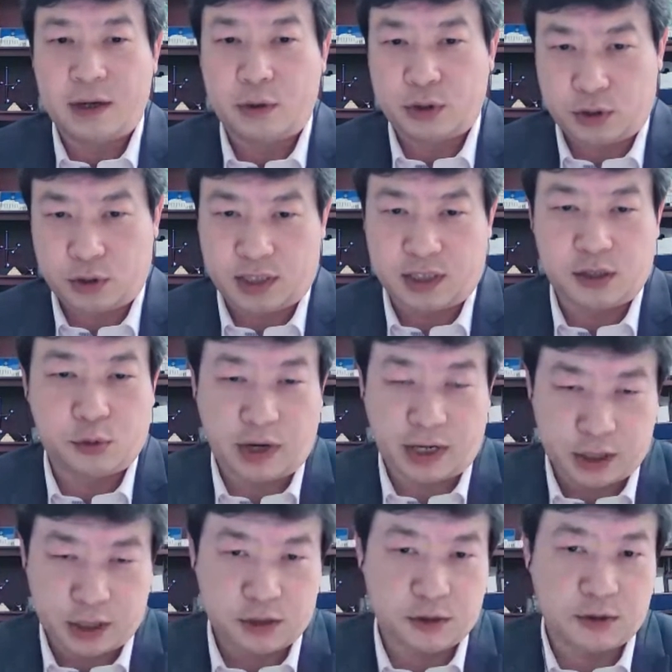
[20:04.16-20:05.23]
To just
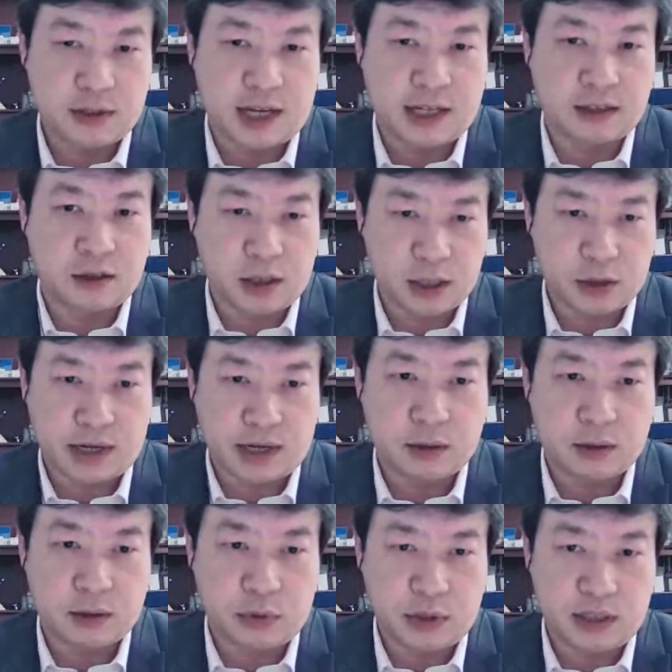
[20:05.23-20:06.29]
register that
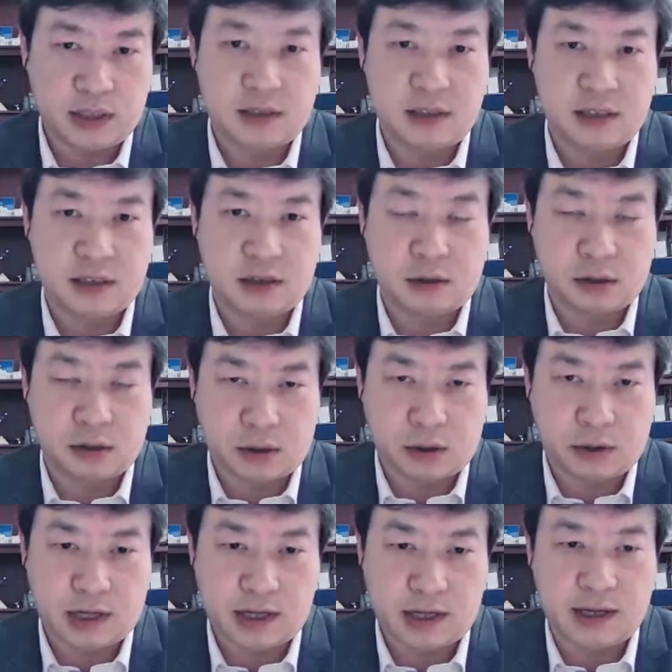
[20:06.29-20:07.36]
contract with this
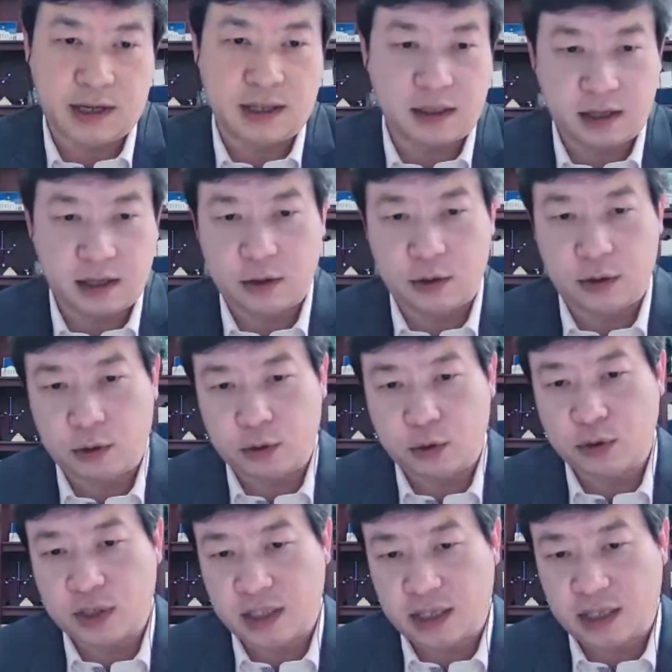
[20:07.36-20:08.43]
authority, and then you go to
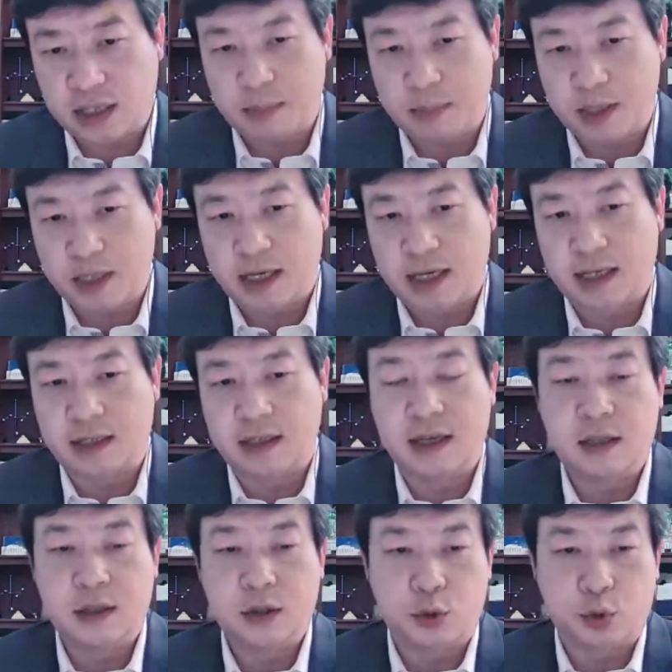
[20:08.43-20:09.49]
CNIPA
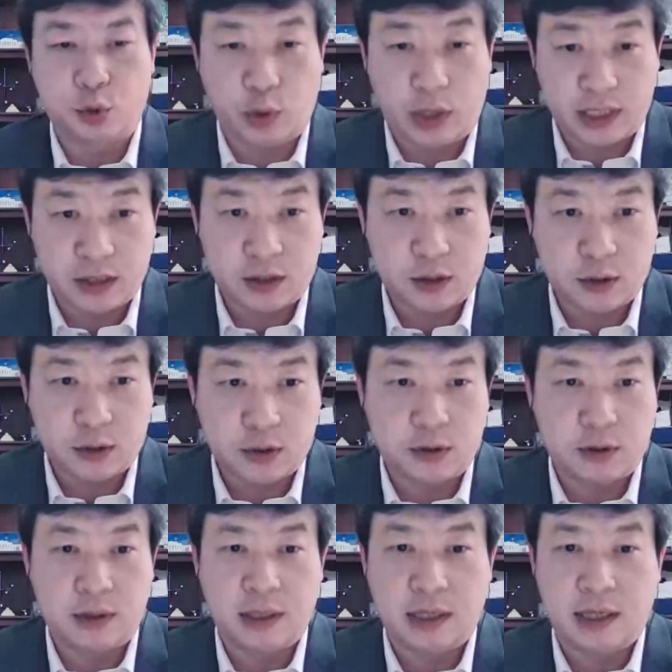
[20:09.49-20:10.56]
to
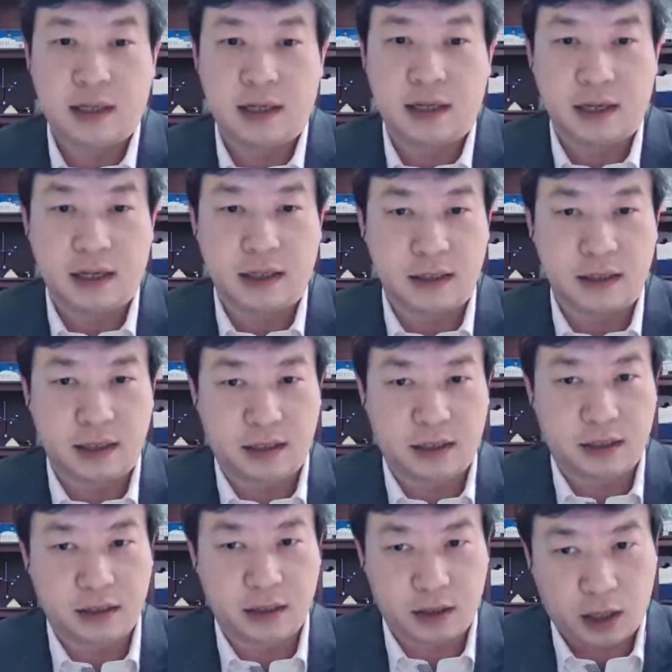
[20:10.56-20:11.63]
register the
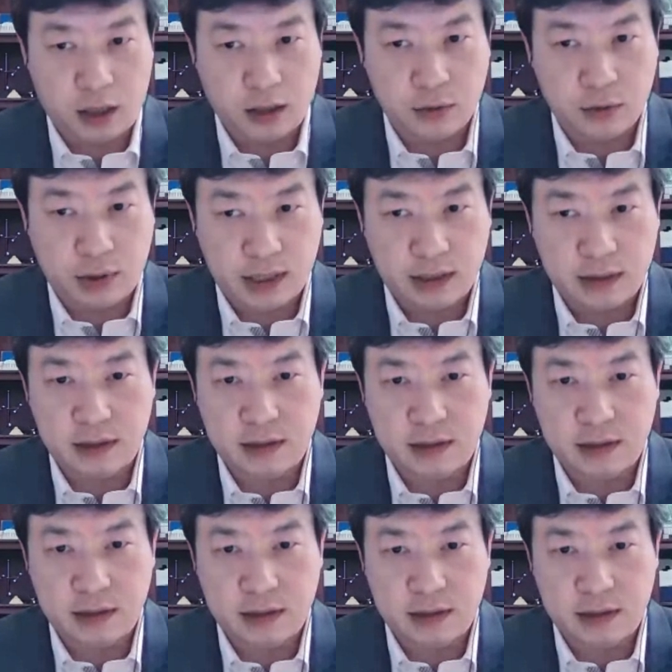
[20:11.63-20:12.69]
contract,
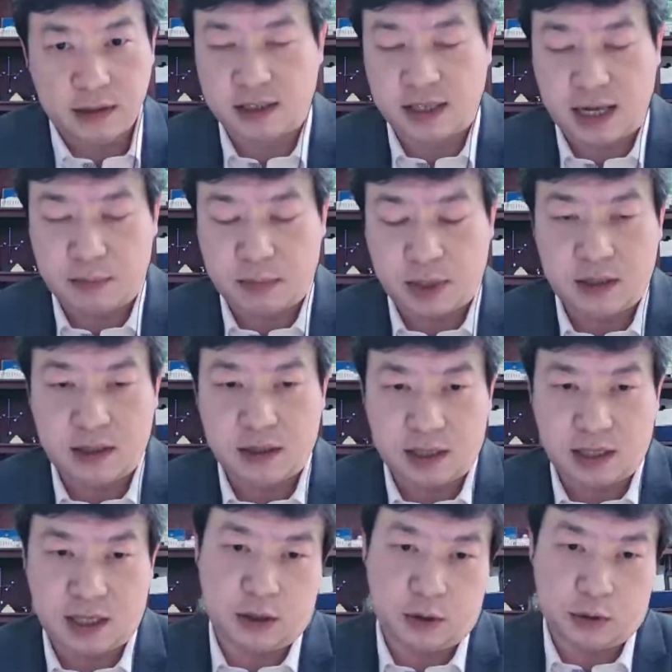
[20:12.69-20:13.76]
the assignment,
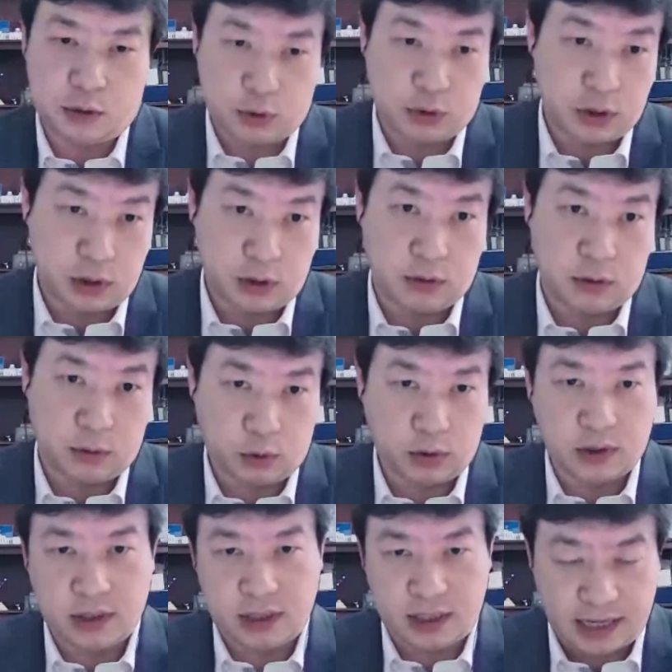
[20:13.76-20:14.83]
then you're good to go,
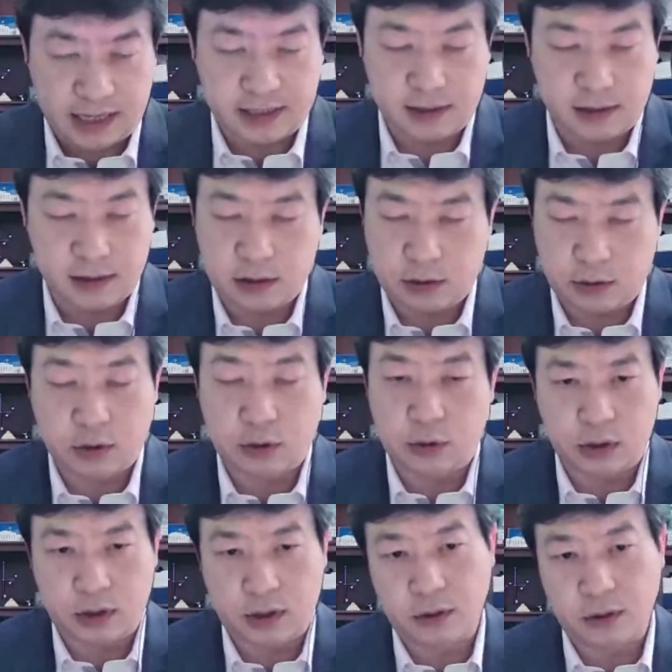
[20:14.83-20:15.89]
or the license, you're good
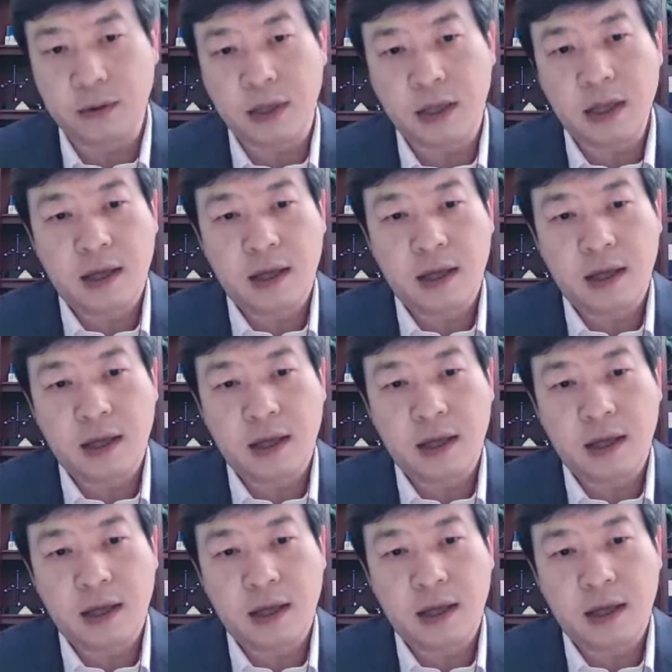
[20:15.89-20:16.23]
to go.